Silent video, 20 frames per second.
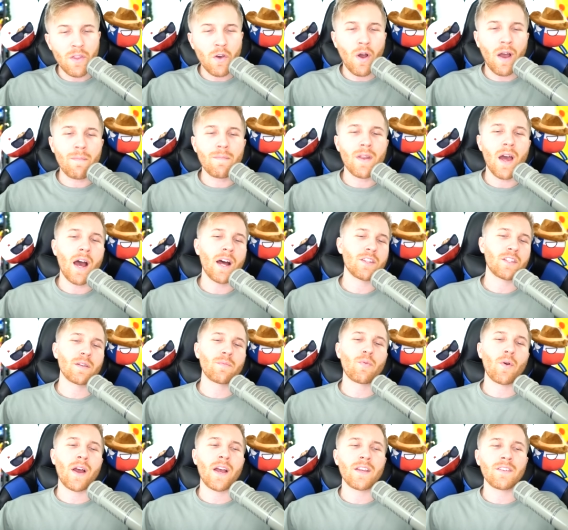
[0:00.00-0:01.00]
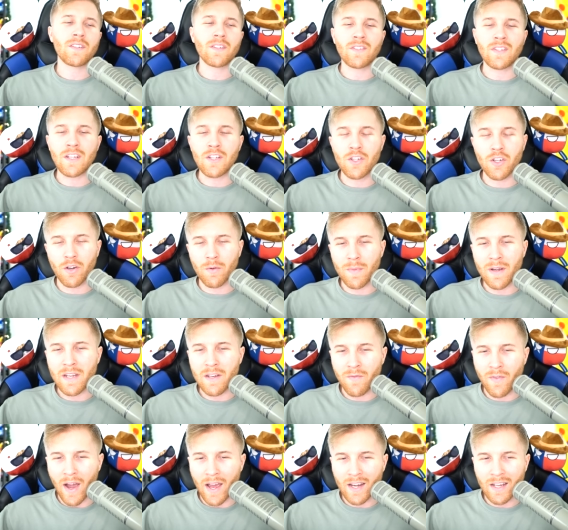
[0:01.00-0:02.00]
though I'm not surprised to see Germany
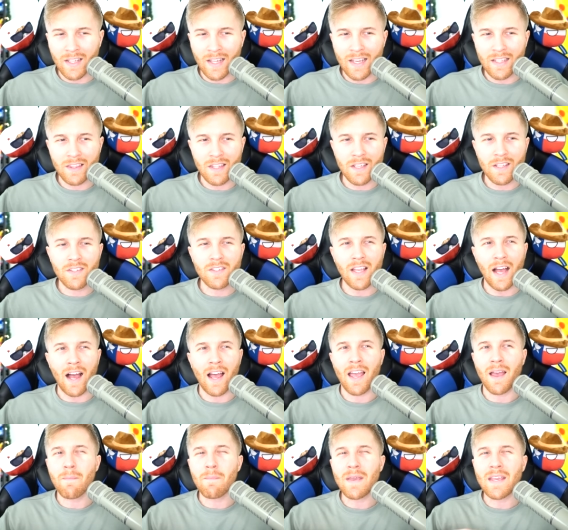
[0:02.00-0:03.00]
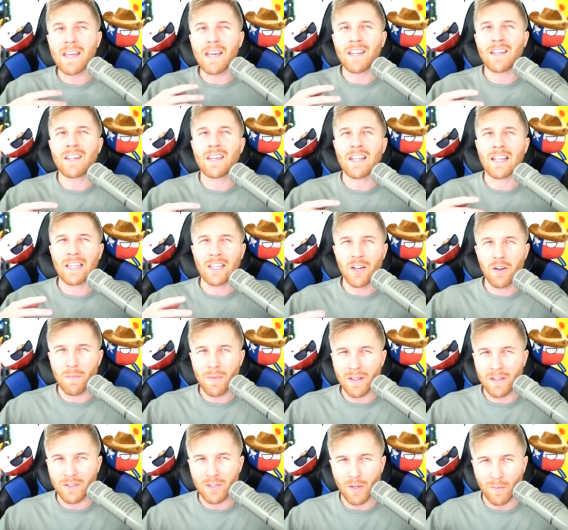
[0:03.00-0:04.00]
divided like this, I am beginning to get a little
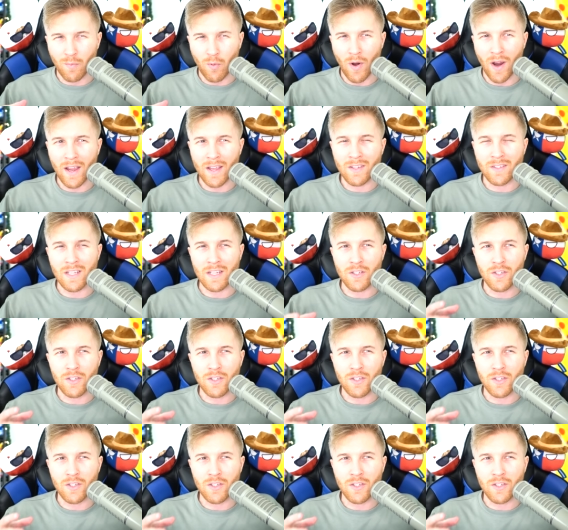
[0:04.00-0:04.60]
bit surprised at